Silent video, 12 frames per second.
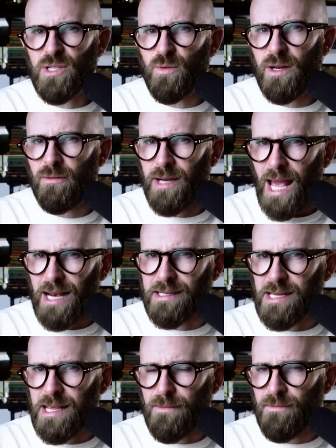to in
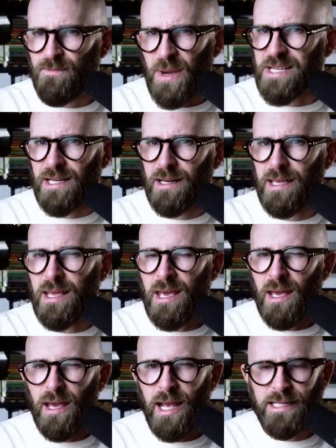reality. Basically,
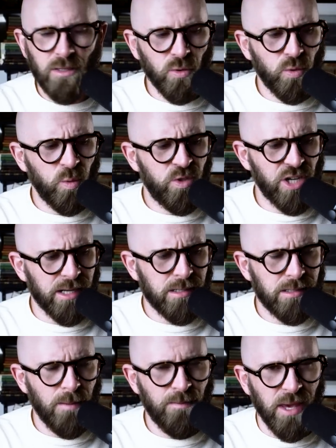it's all
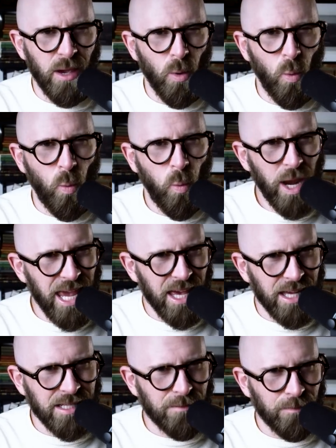just a bit
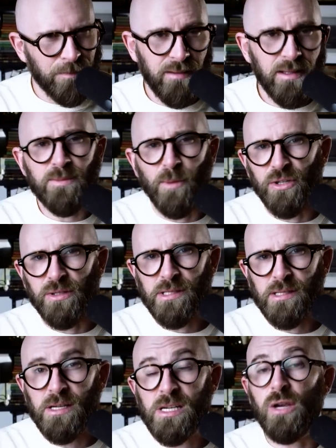weird. In these
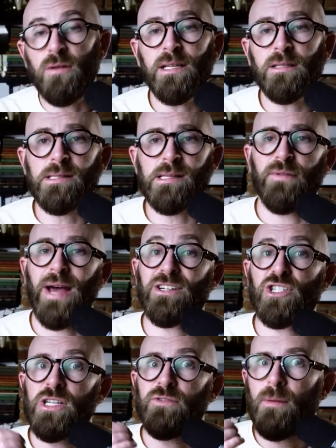models, too little stuff
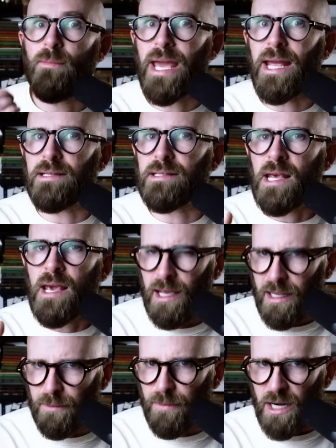actually remains
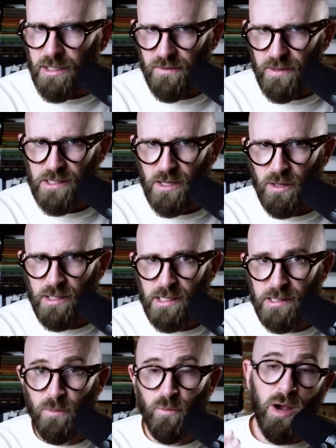in the part of the solar
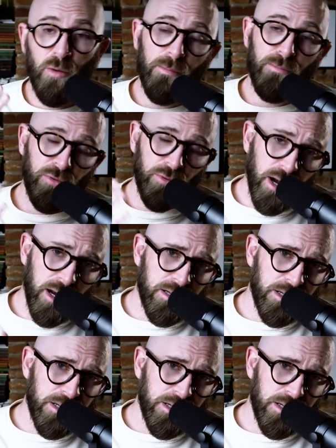system where we're pretty